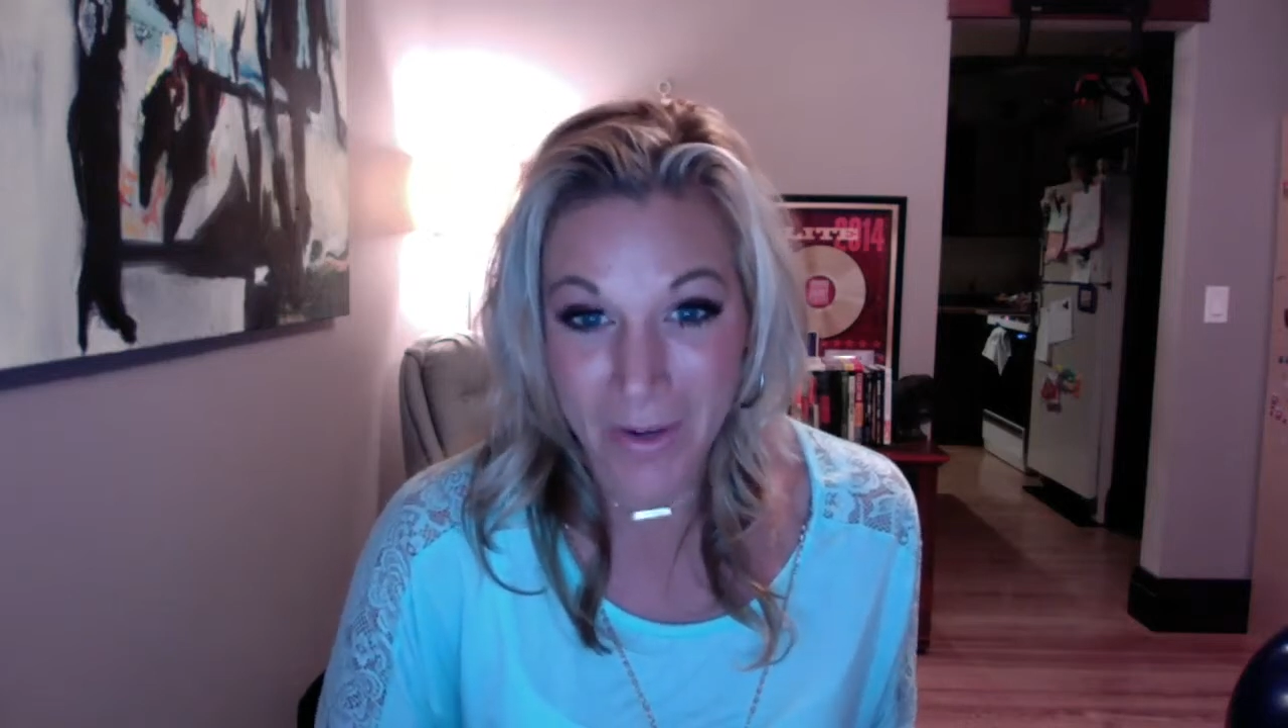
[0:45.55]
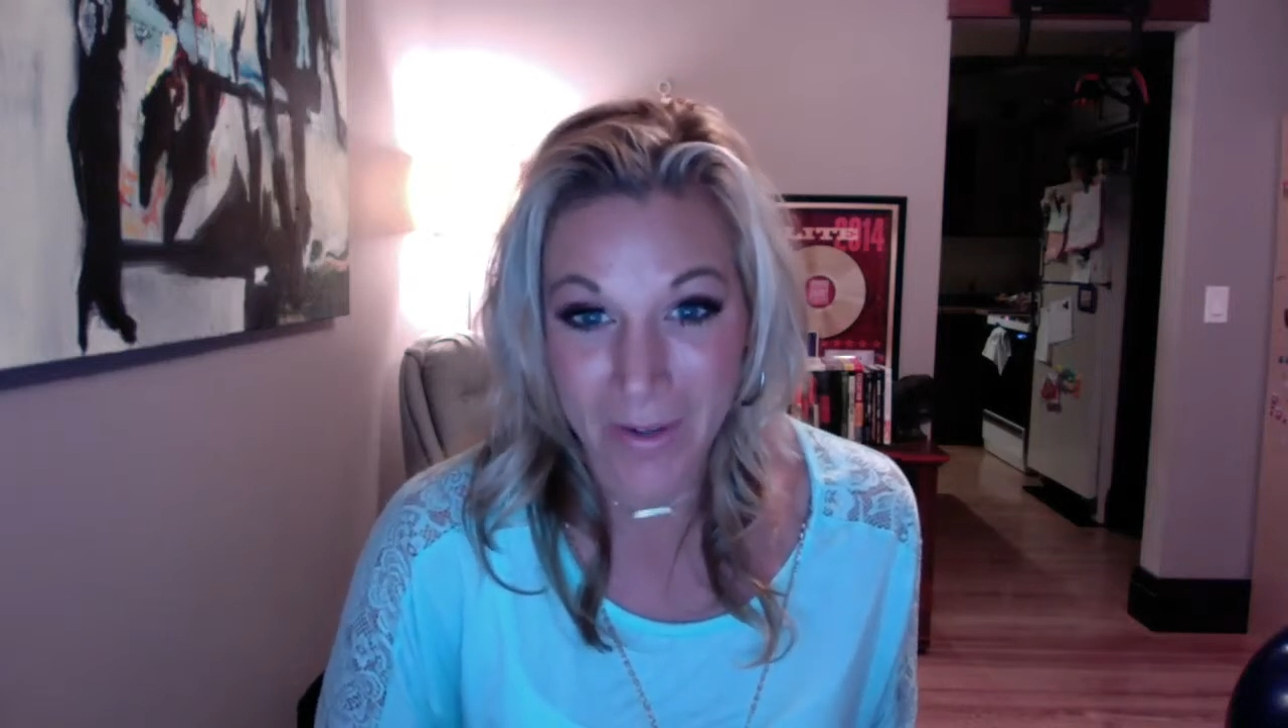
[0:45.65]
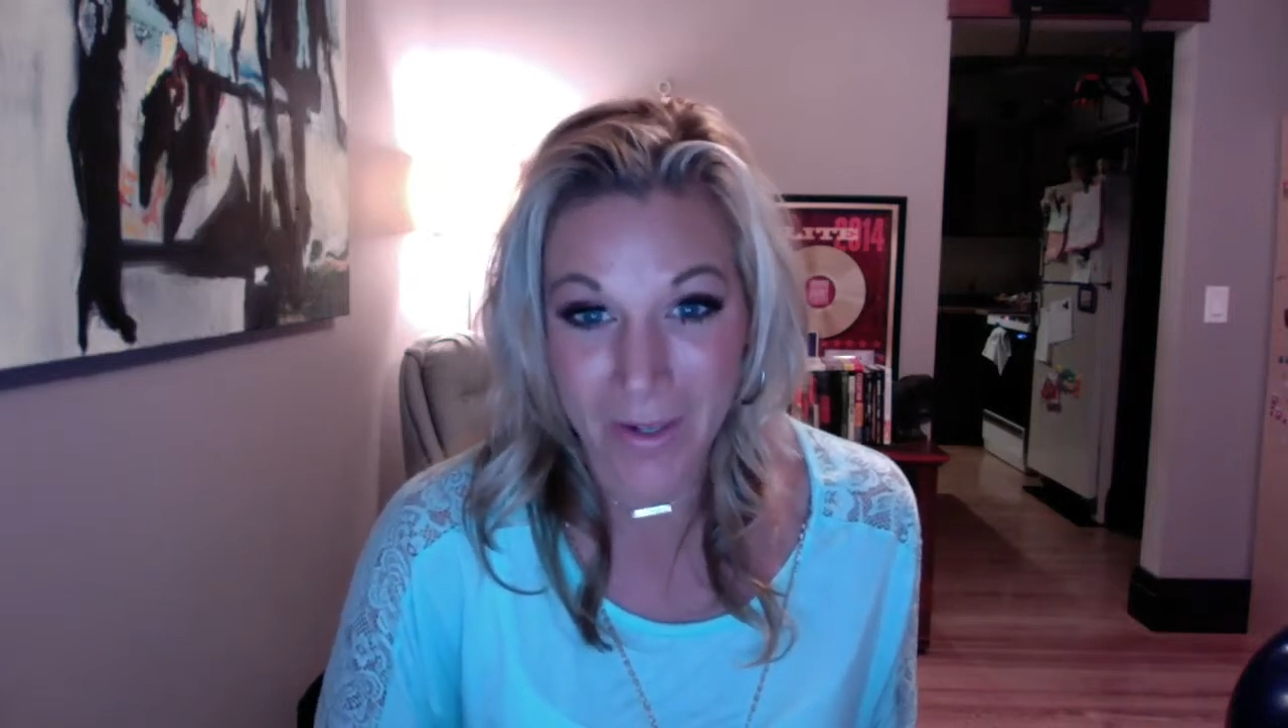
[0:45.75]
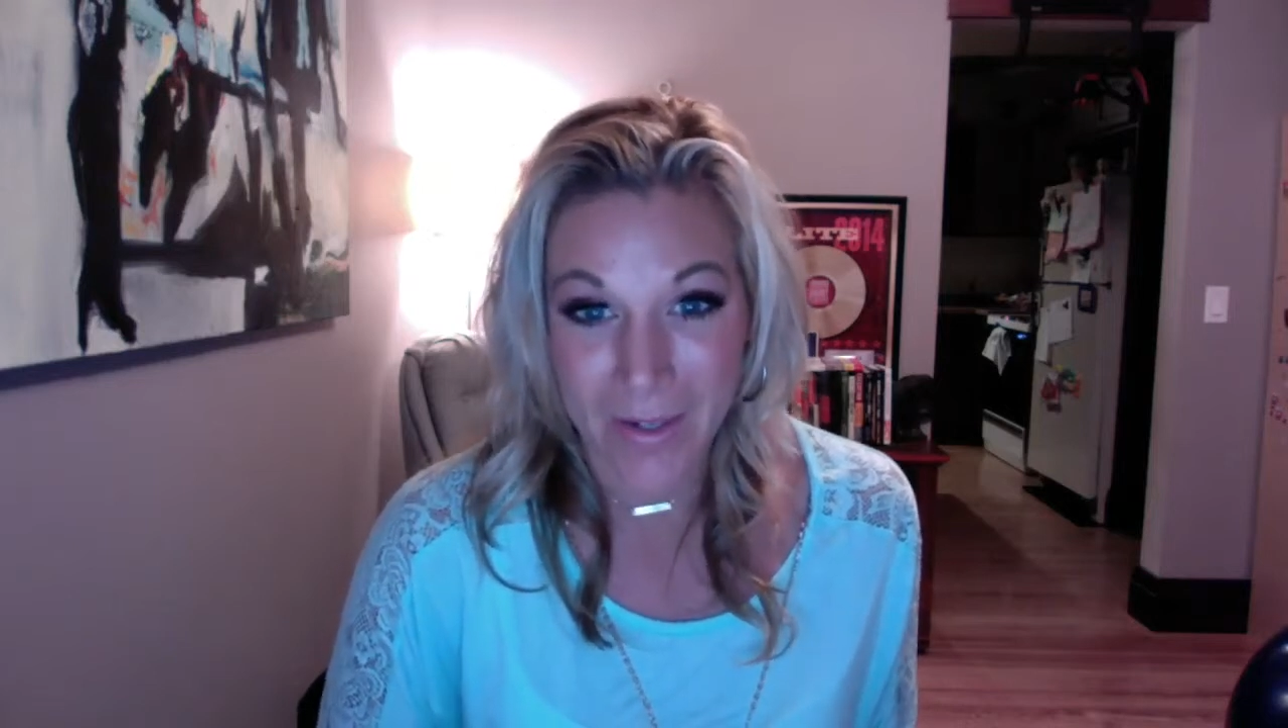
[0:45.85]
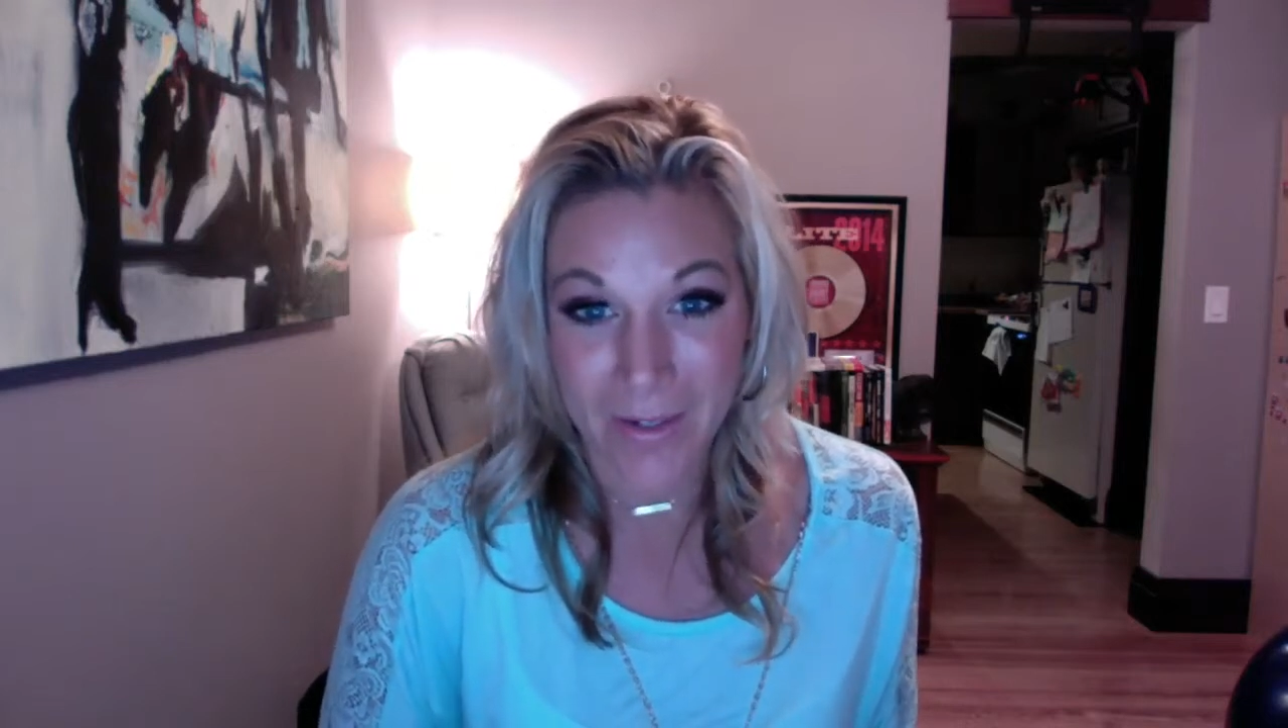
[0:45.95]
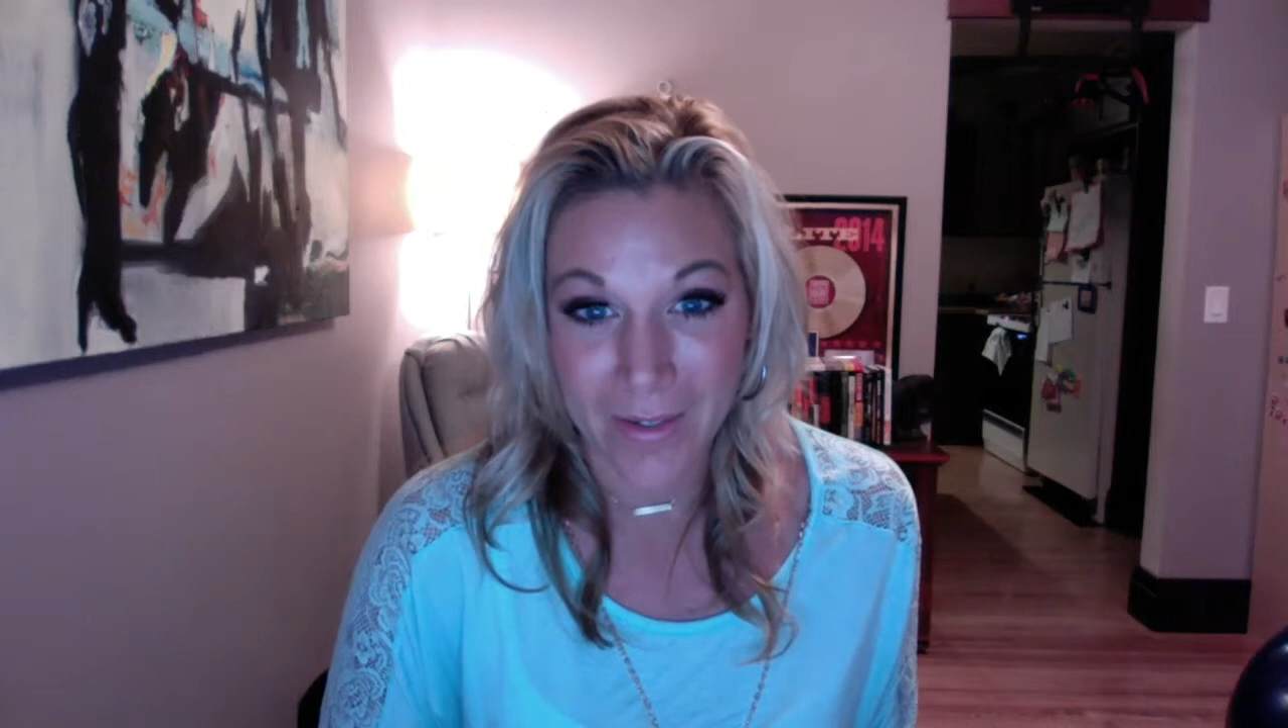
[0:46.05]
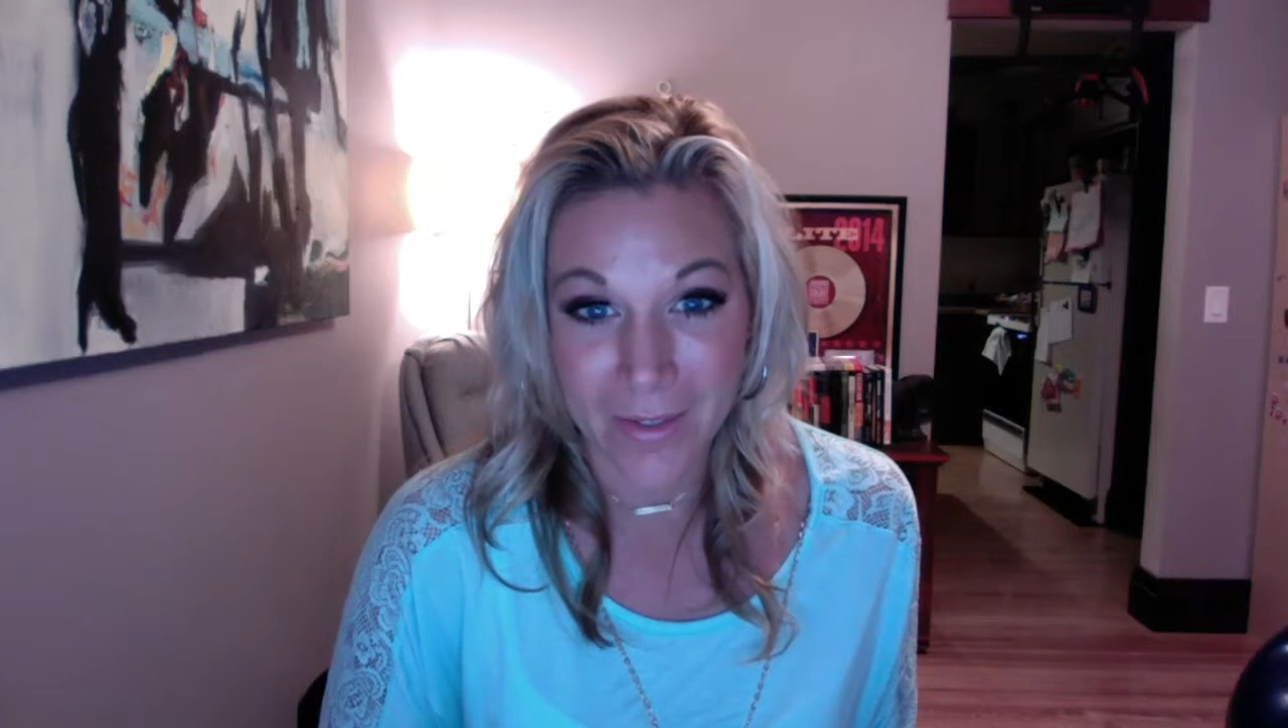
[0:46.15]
are on